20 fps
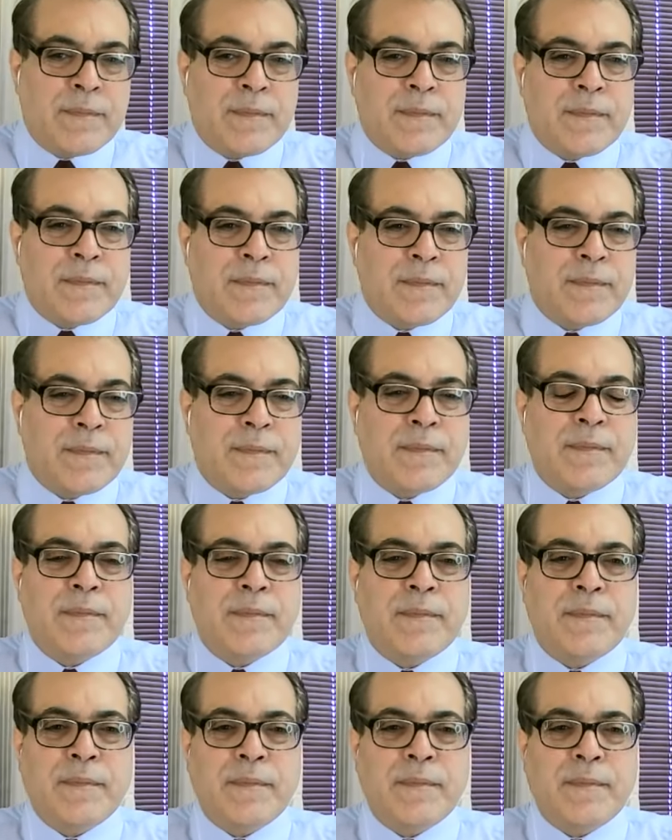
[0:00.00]

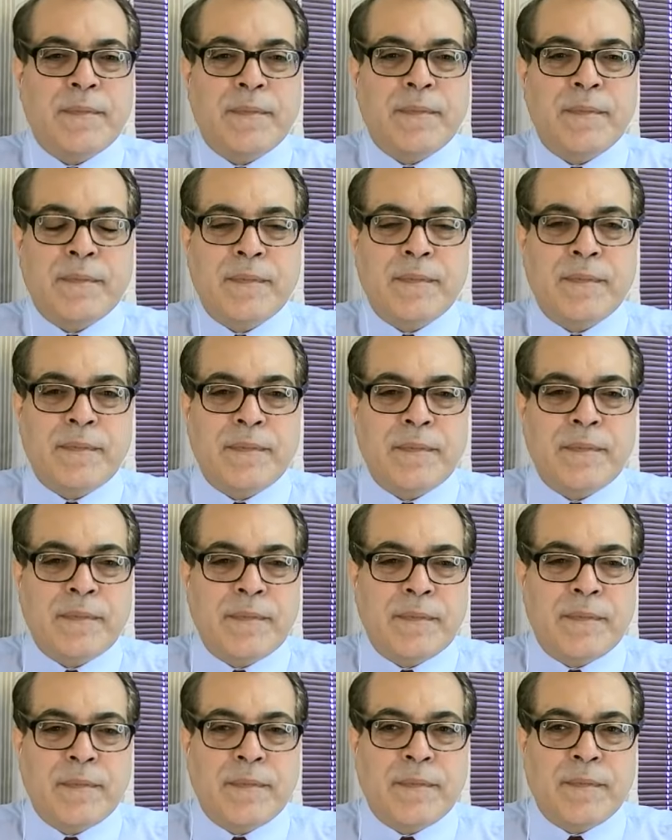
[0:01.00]

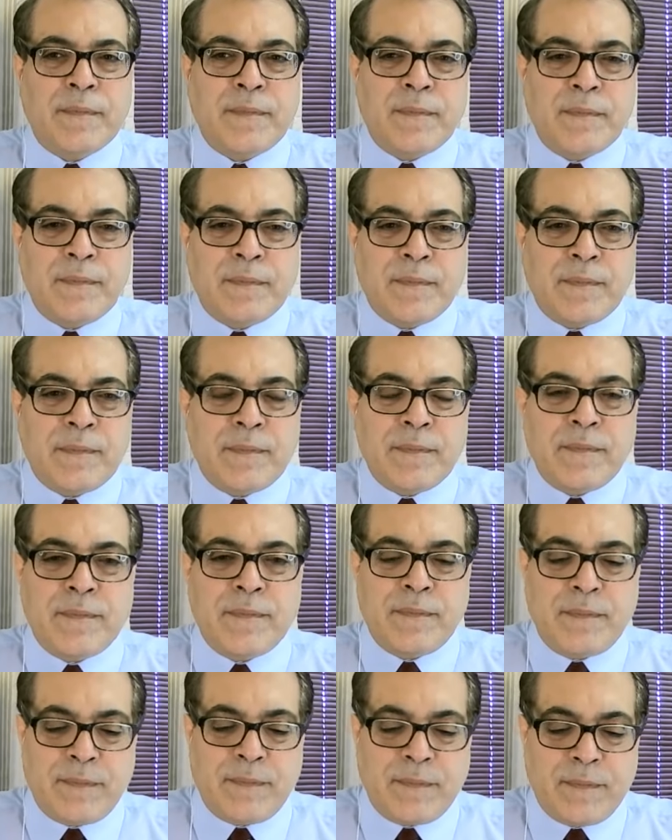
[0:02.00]

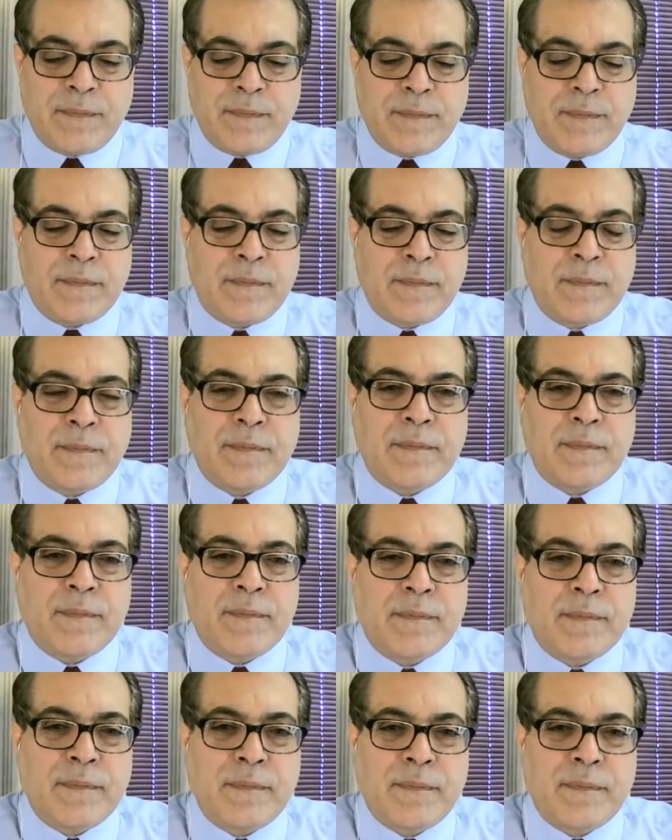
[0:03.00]

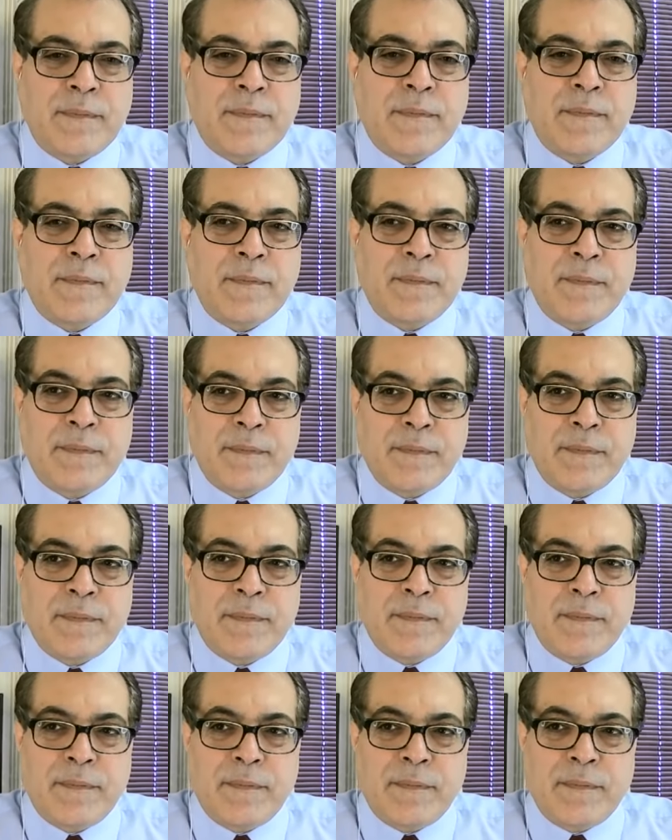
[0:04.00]

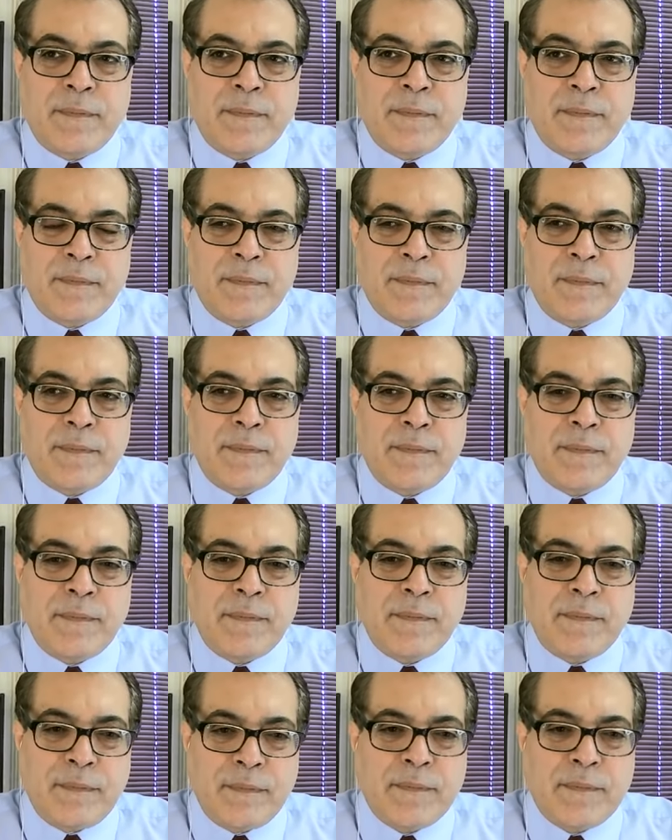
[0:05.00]

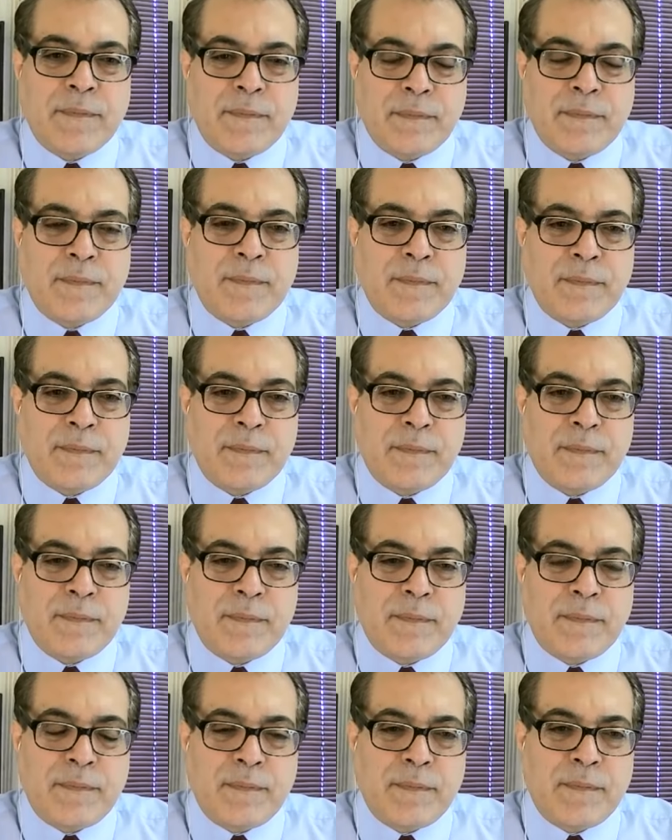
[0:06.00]

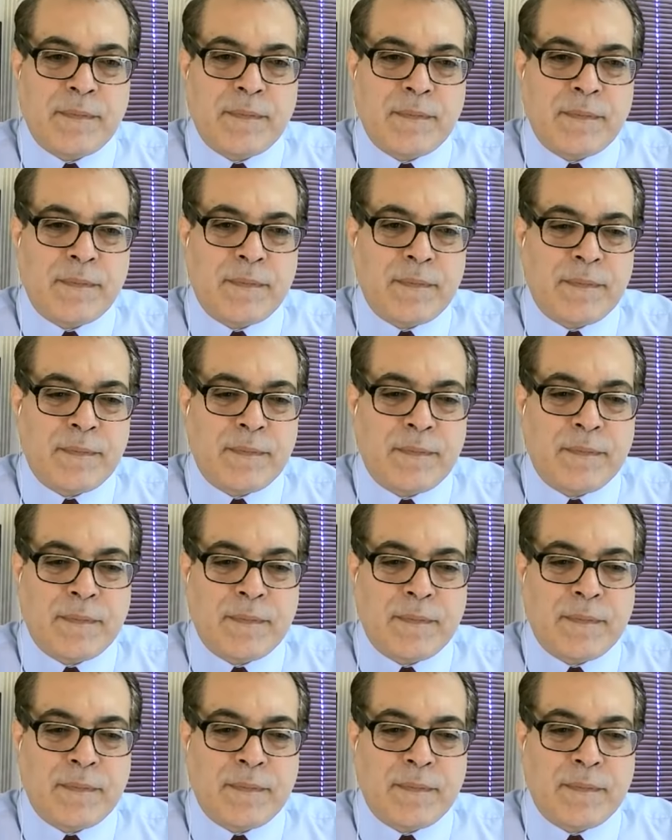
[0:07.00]
The person shown says nothing.